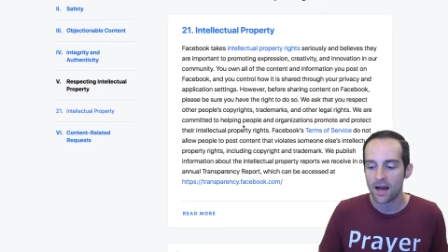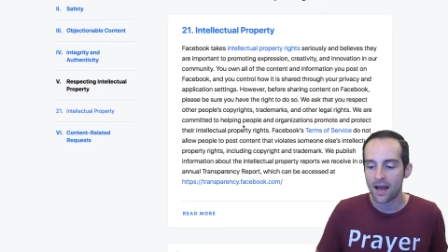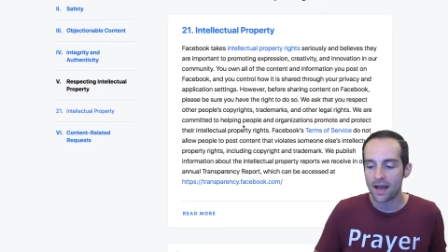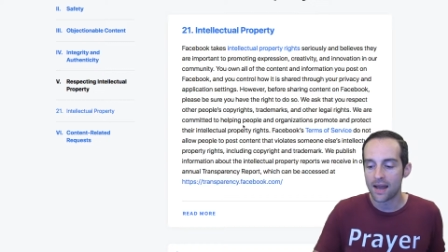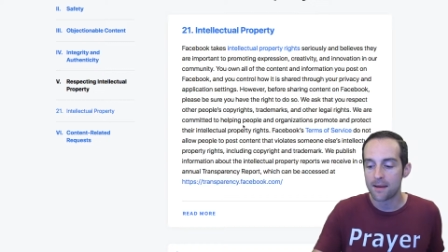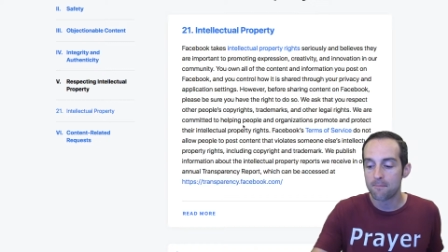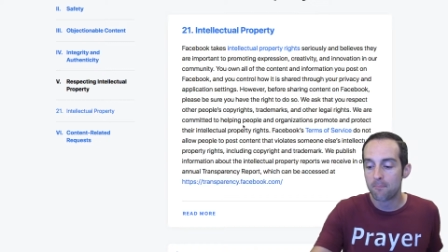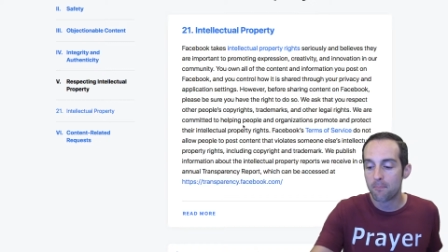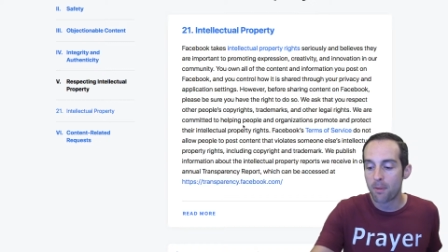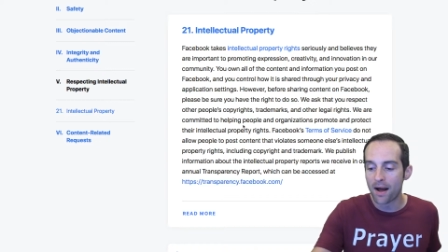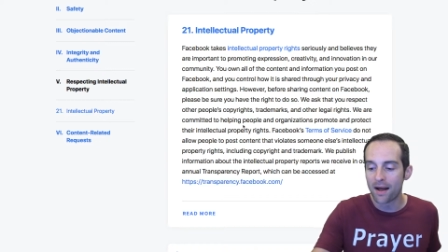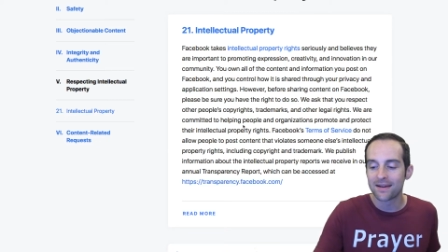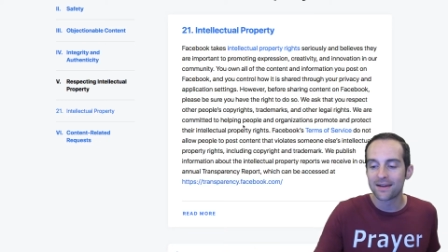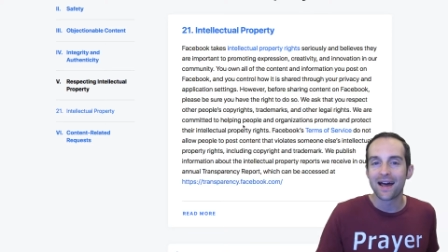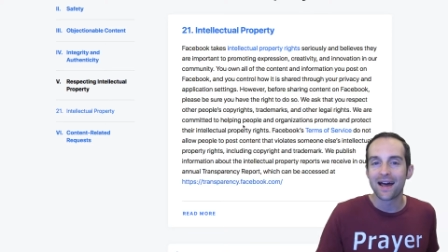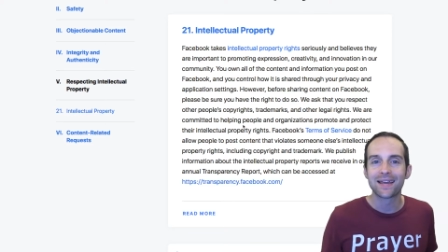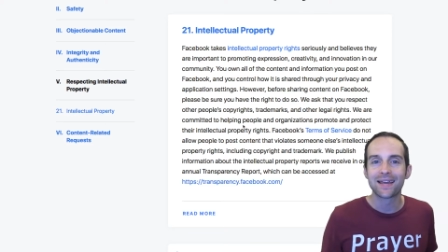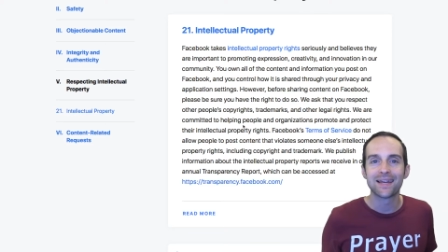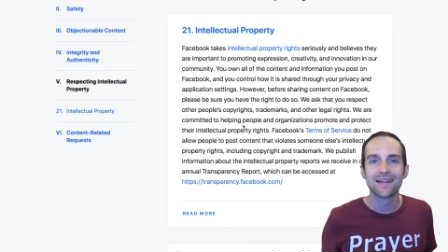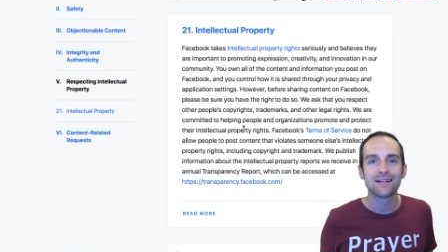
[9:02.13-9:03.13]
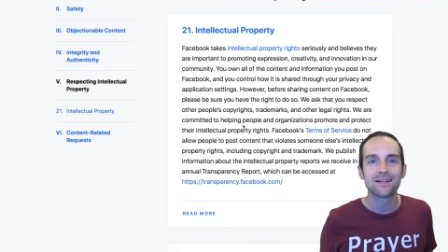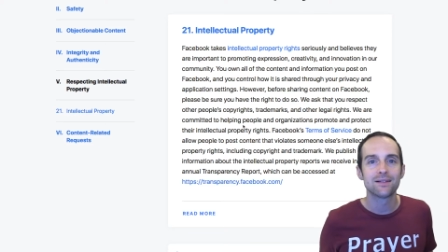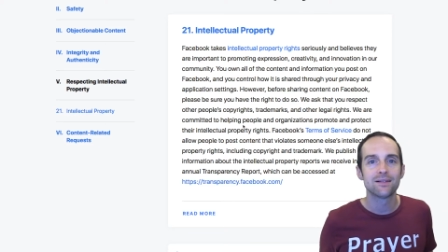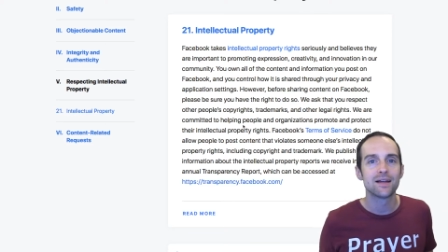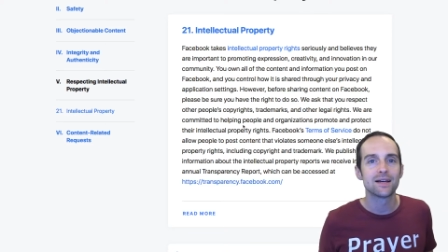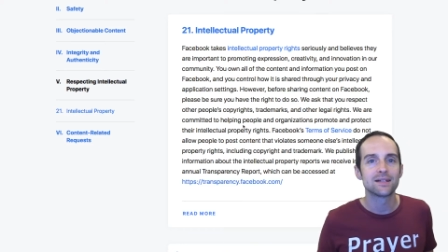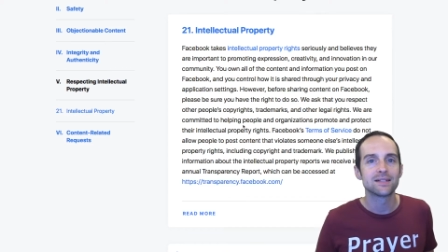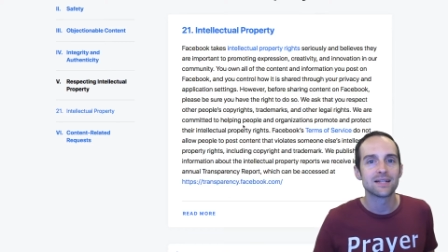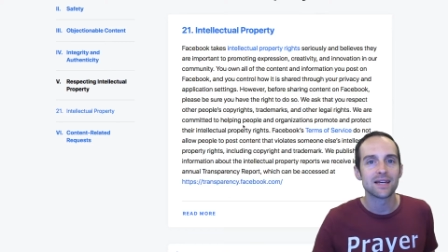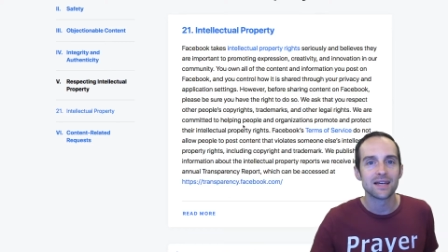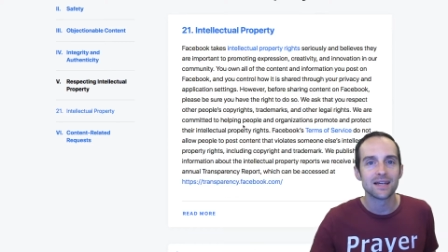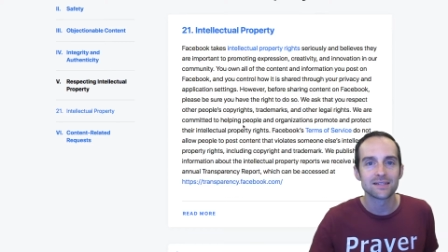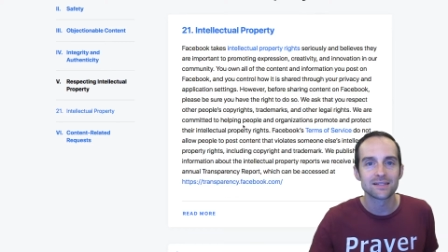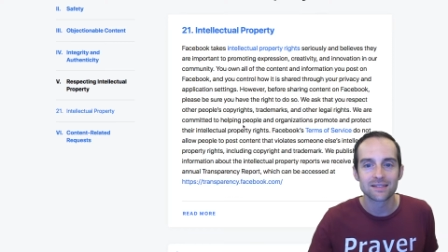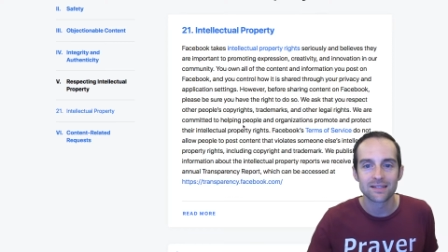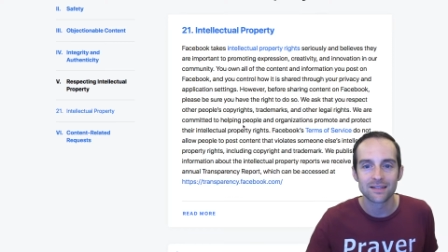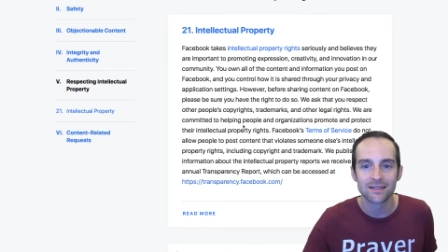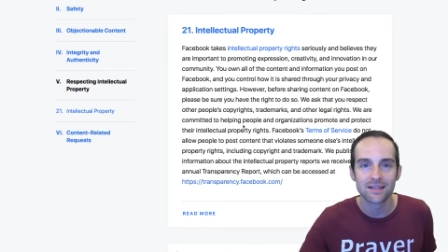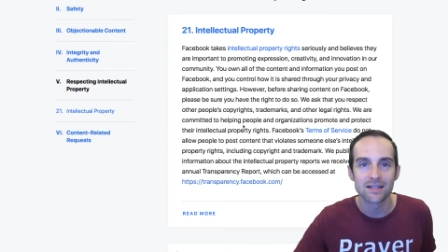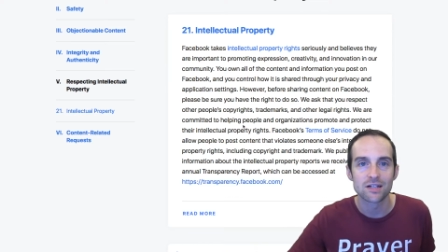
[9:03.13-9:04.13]
a button I can click to
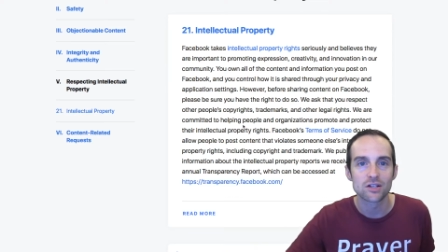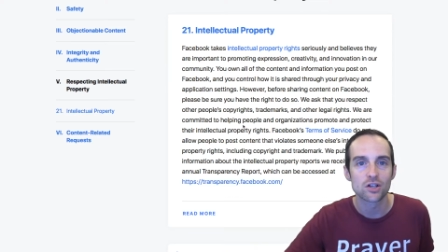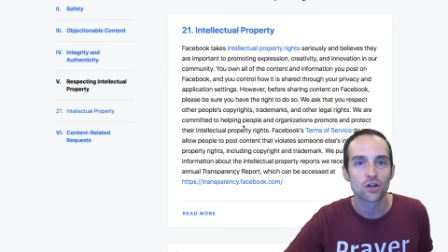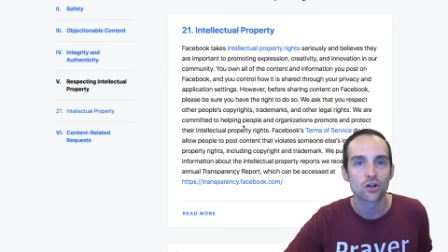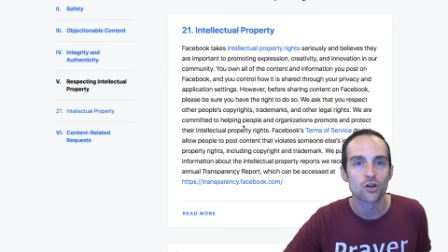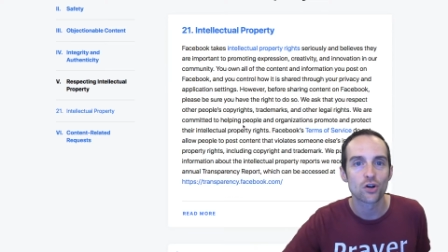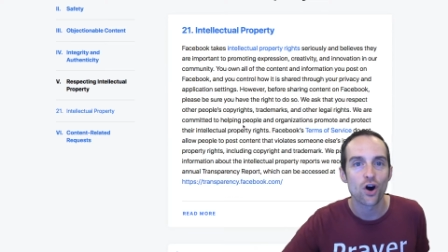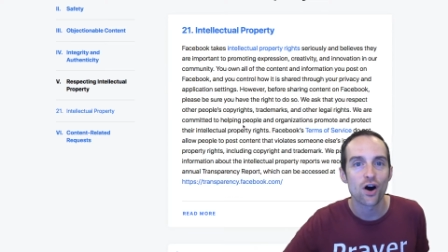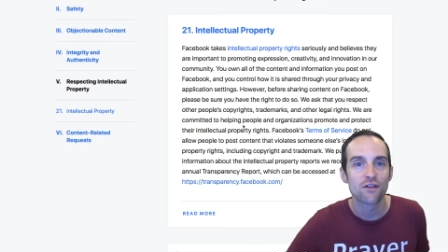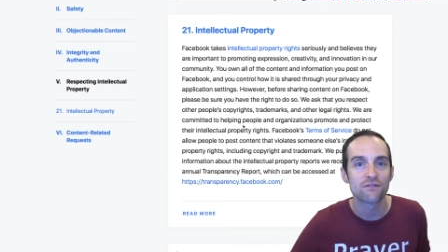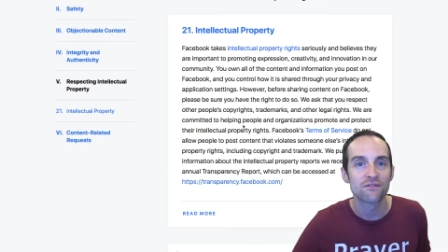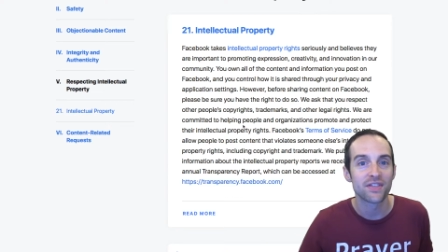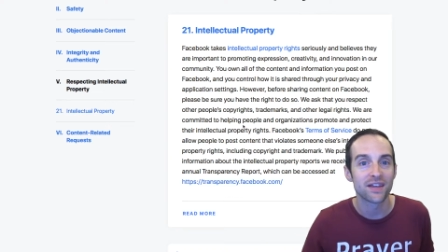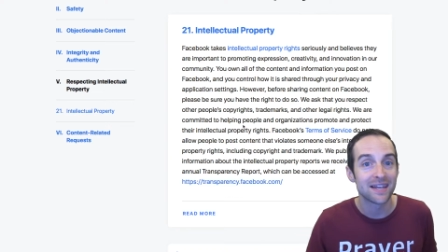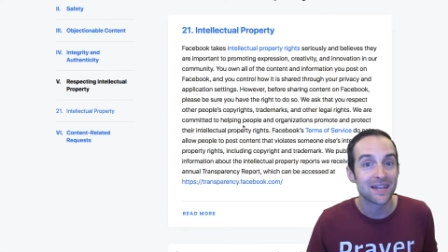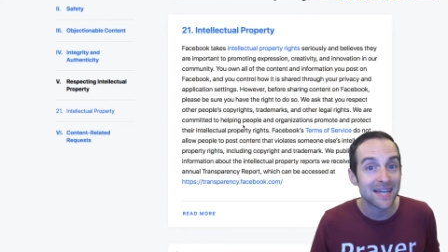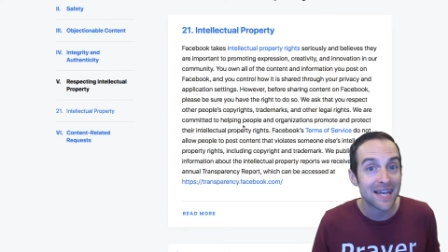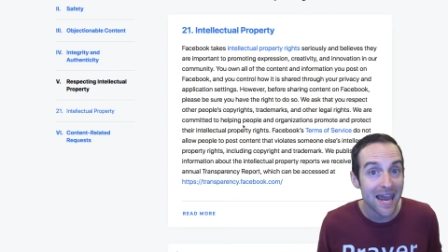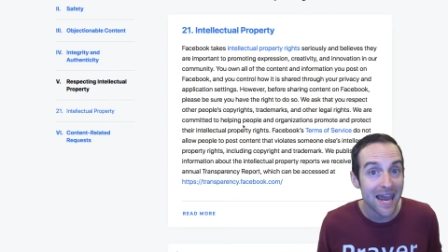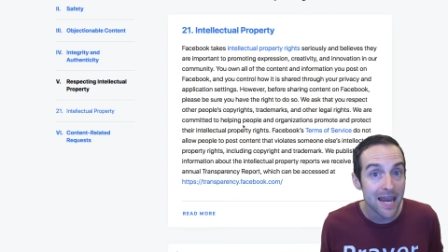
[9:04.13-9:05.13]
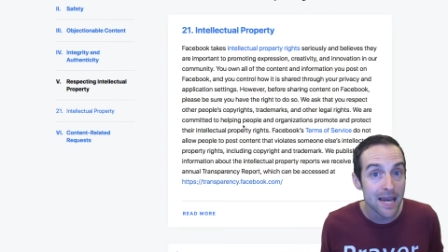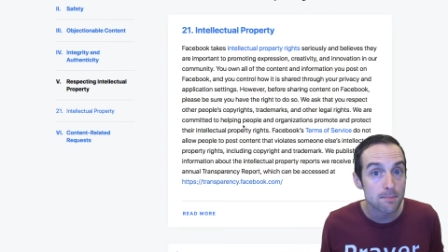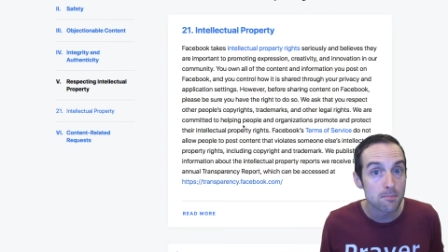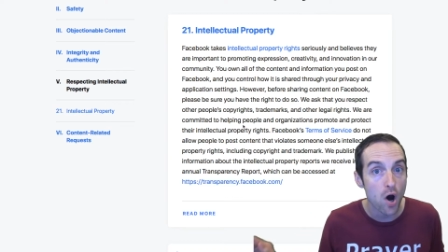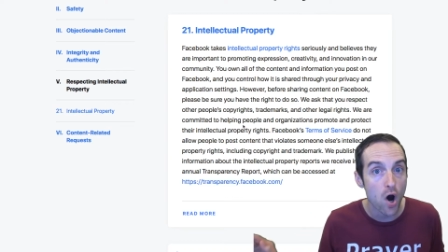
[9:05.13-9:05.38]
instantly turn off the game